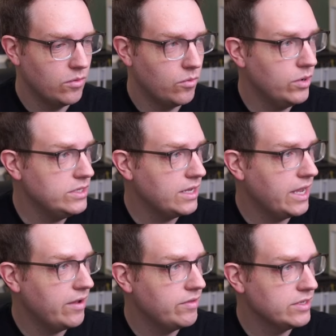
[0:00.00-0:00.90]
Once I
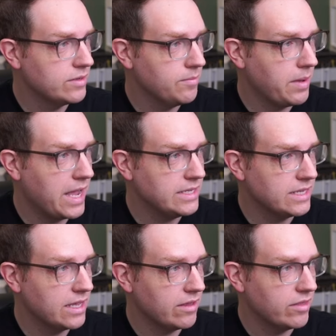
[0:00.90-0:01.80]
have this
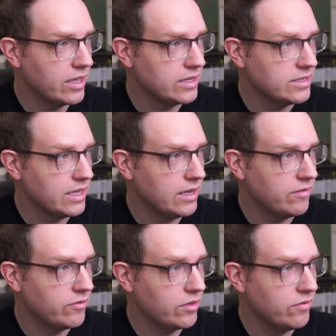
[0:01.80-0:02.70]
masking thing set
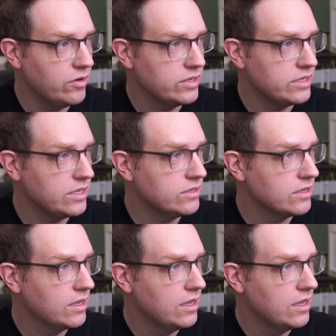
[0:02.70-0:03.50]
for the vertices,